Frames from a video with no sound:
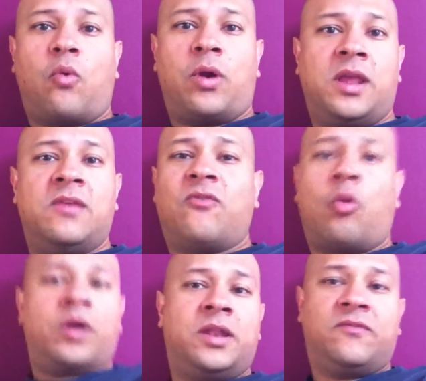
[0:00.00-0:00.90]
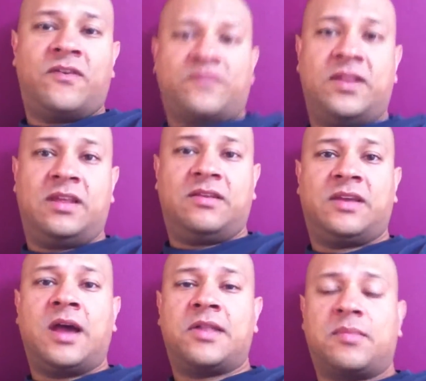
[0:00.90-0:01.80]
40 to 50
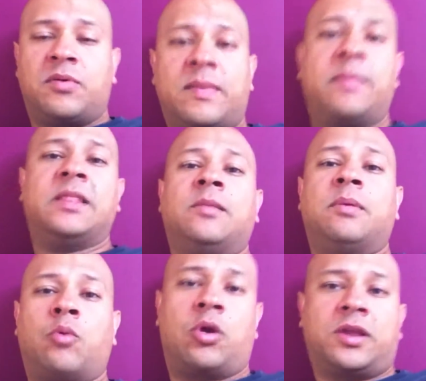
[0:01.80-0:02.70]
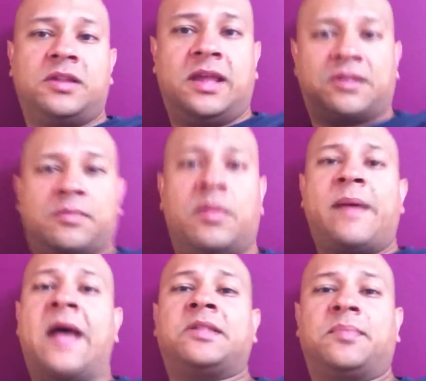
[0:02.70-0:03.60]
customers, maybe a little bit more because you got some of the
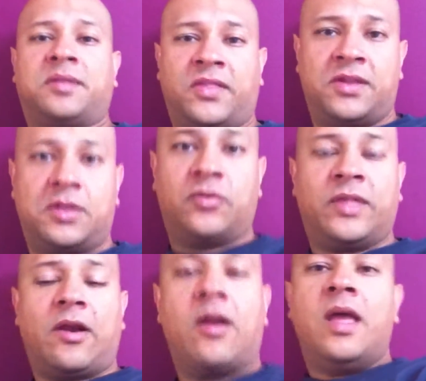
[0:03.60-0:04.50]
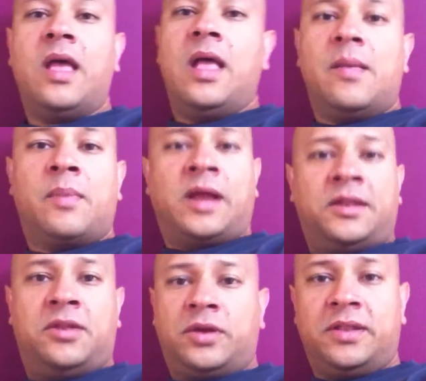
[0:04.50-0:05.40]
pass-ups and things that are there. But
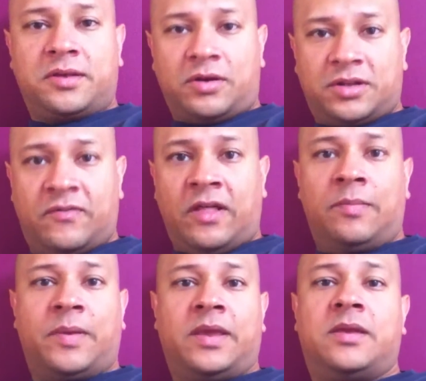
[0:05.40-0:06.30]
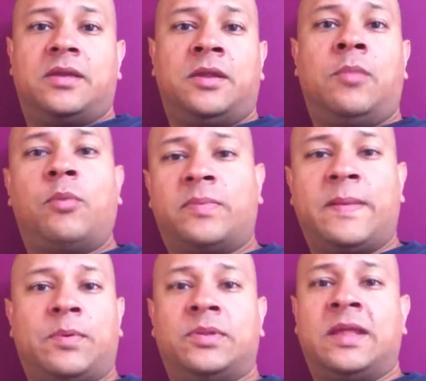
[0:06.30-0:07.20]
guys, you can start developing. Most
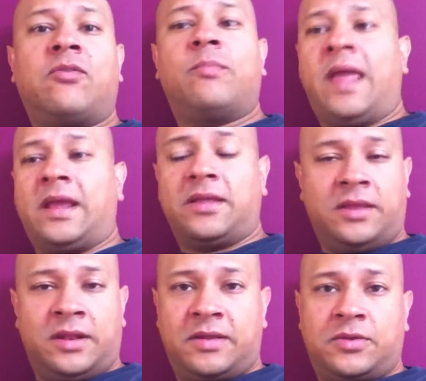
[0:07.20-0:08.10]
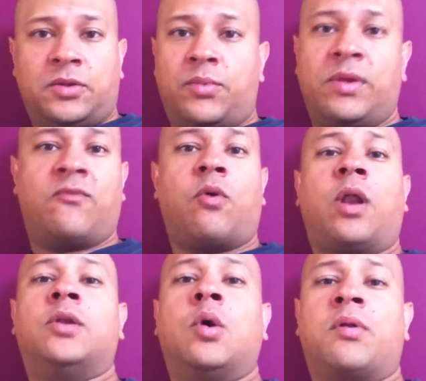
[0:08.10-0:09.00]
people never make an extra $300 to
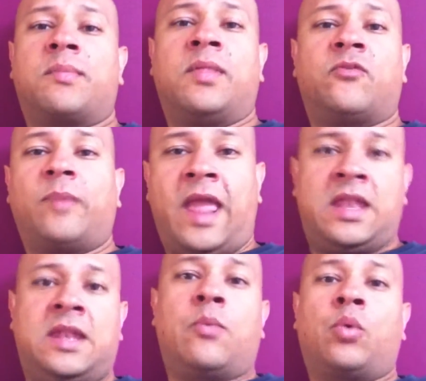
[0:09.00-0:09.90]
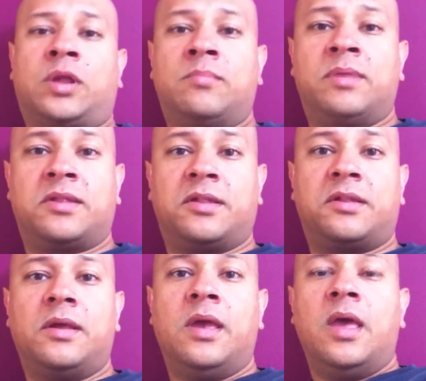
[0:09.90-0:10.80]
$400 a month from any networking
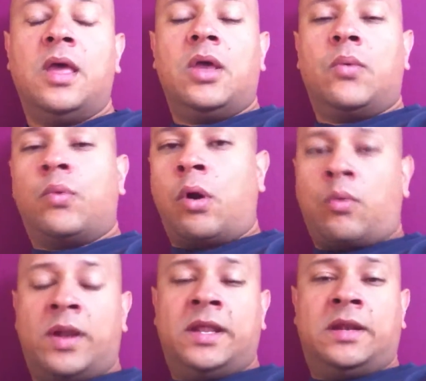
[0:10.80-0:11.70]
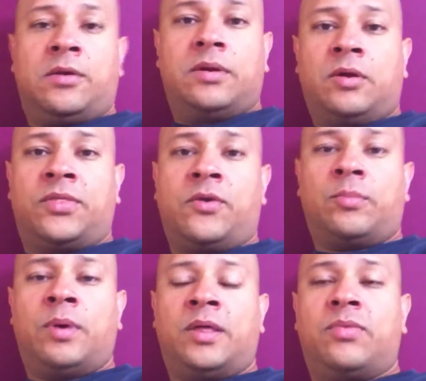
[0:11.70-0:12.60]
business. We're already in our
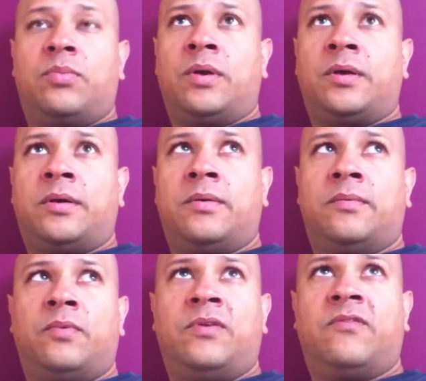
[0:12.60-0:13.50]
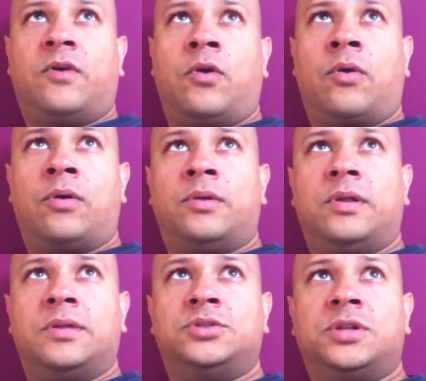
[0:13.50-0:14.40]
3rd month. We've
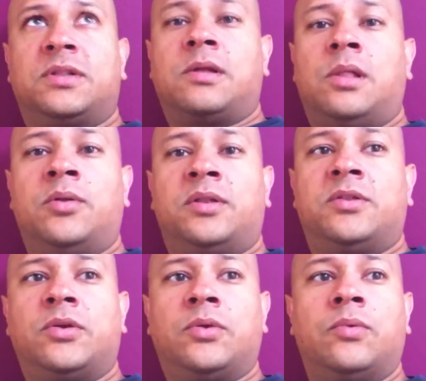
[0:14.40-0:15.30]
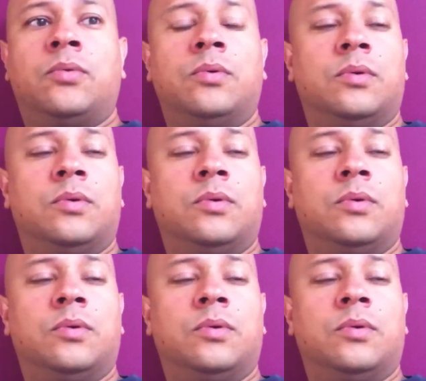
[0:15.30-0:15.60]
earned just close to,